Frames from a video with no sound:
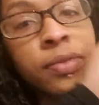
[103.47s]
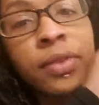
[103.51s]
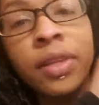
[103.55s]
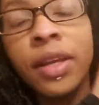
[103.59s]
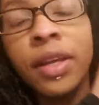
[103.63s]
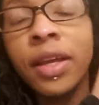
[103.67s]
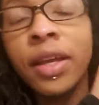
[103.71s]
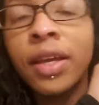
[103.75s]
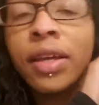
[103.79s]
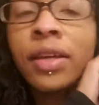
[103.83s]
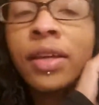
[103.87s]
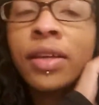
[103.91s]

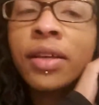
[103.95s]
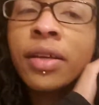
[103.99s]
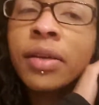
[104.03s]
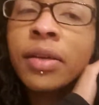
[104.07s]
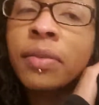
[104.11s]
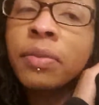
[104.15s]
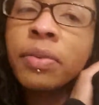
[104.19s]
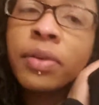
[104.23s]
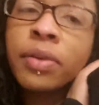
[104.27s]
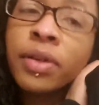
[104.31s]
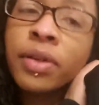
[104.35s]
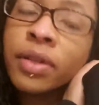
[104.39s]
Hey
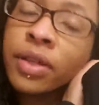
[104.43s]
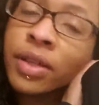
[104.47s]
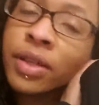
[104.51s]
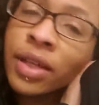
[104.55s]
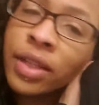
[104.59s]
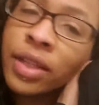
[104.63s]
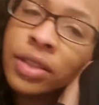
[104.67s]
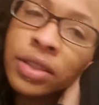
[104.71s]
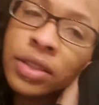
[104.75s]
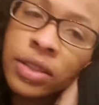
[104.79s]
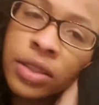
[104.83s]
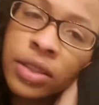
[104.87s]
again, Pumpkin.
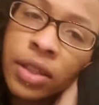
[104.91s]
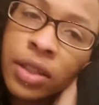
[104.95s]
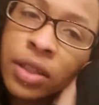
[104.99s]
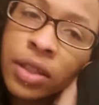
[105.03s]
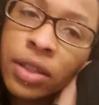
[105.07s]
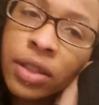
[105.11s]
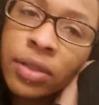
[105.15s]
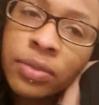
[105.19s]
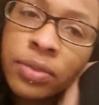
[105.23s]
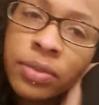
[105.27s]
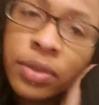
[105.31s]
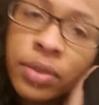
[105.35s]
I just hung
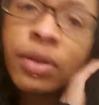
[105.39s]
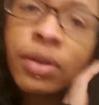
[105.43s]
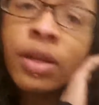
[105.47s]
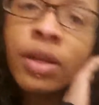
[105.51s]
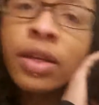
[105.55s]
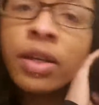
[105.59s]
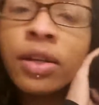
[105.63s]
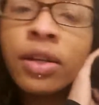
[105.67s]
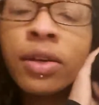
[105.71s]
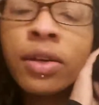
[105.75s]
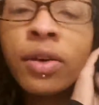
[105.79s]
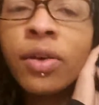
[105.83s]
up so I
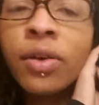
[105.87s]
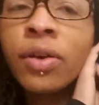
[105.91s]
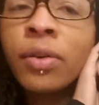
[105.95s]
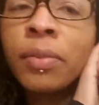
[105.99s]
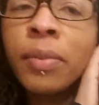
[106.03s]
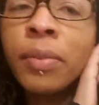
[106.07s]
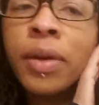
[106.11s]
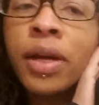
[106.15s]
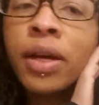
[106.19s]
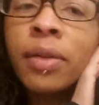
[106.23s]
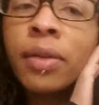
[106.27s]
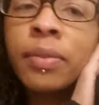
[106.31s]
could call
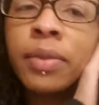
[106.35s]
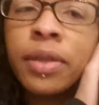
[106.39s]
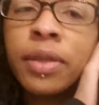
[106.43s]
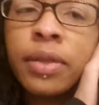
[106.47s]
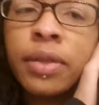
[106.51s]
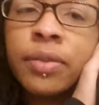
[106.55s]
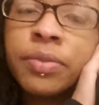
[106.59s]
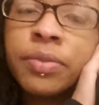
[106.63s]
mommy.